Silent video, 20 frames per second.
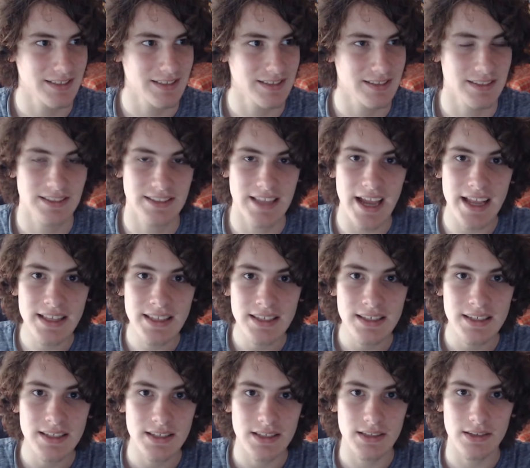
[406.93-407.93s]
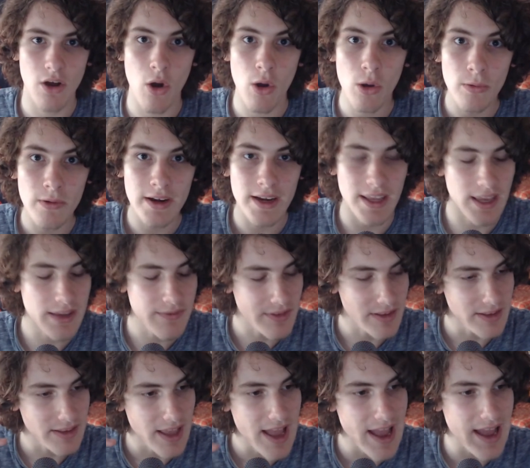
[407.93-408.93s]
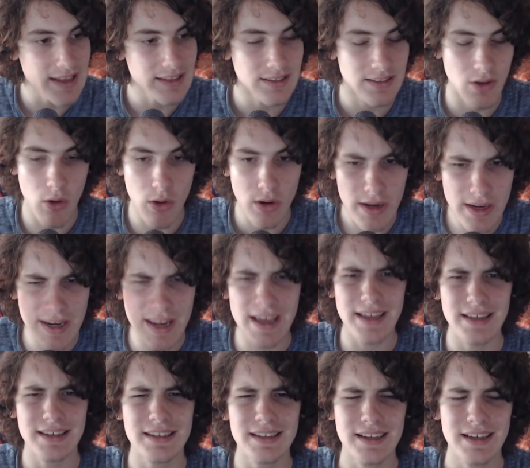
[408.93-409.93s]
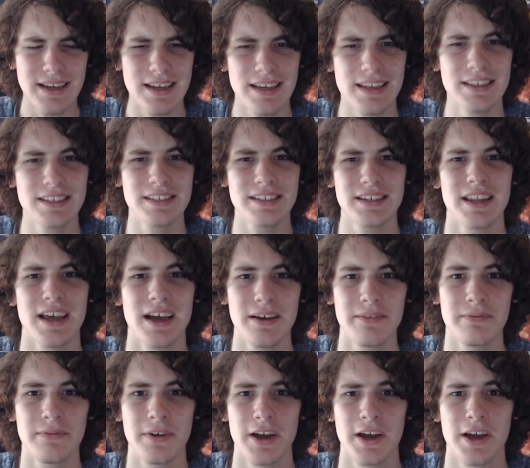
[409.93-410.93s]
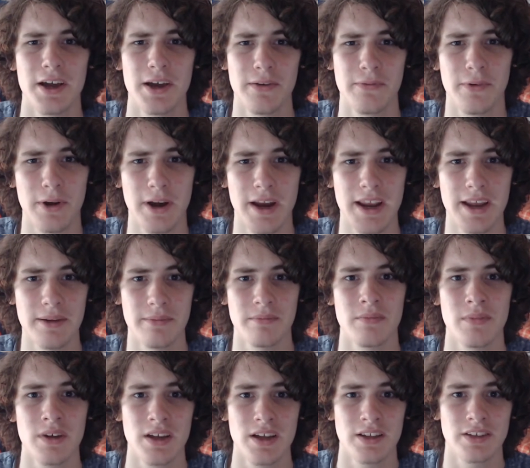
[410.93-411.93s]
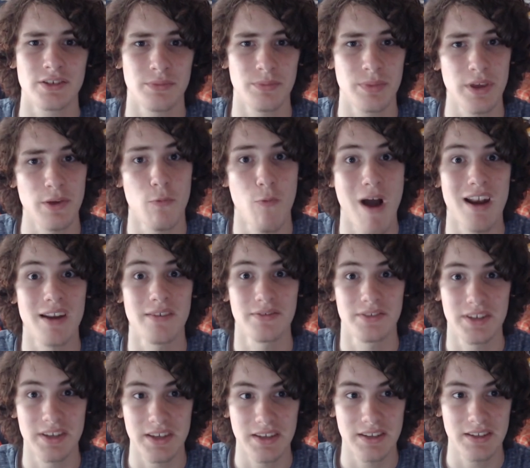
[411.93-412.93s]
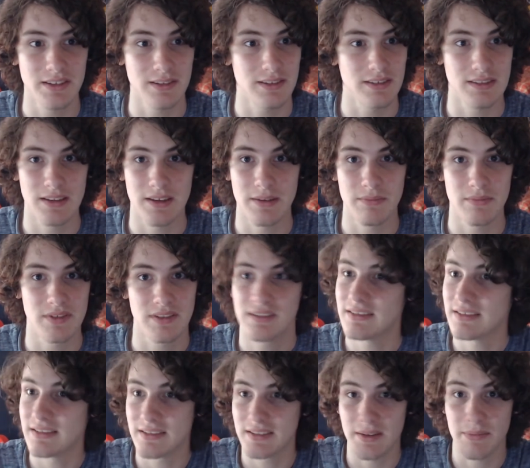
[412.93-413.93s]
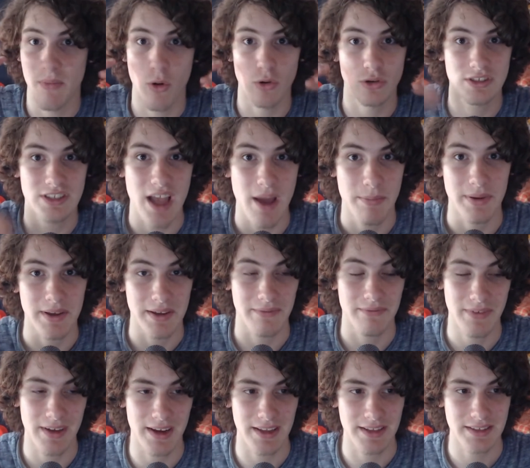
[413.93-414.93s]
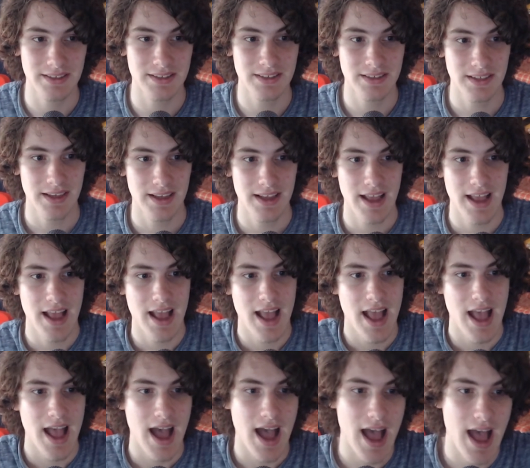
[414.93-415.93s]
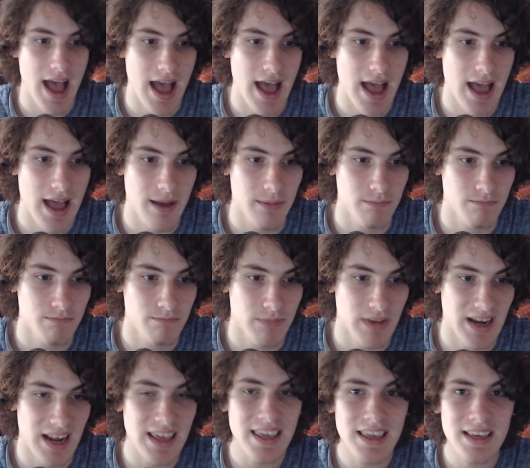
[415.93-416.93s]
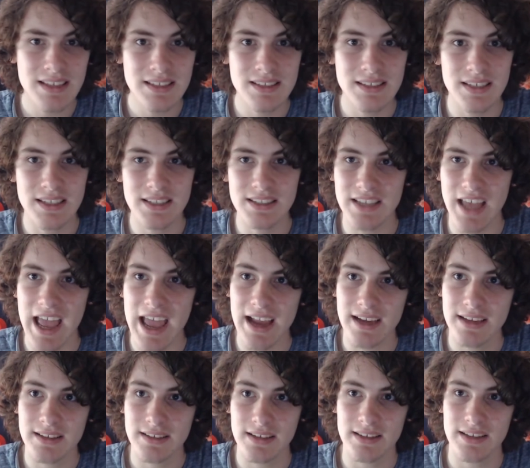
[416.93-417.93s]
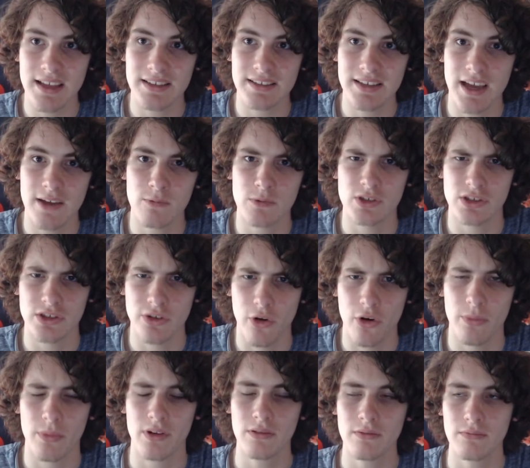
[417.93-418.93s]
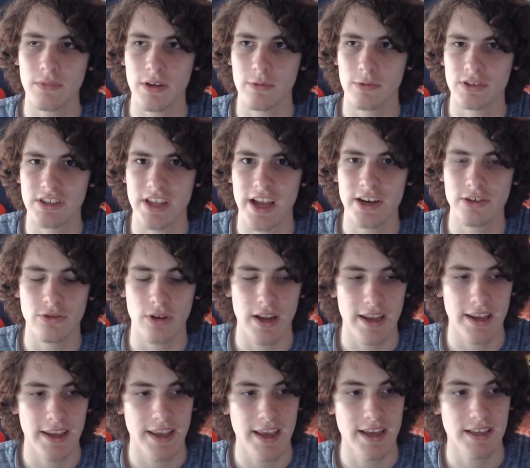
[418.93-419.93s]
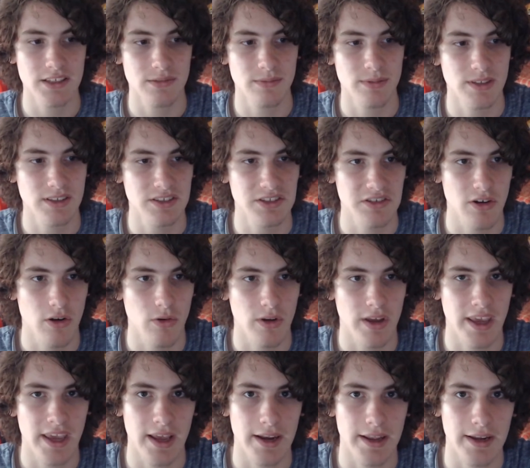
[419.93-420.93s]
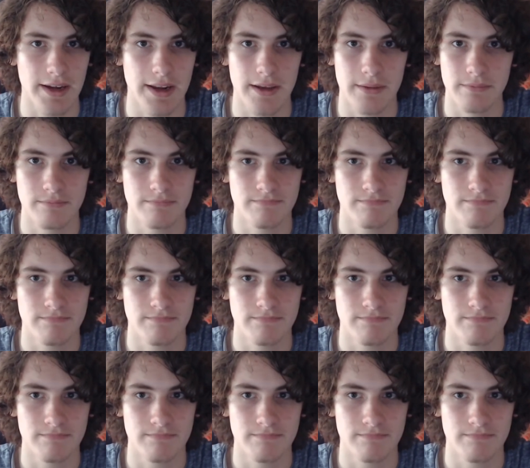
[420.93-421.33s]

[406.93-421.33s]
that's already, only that is enough for him to be one of the most epic villains. But I guess his act at that time was normal. It was natural, I guess. But killing them,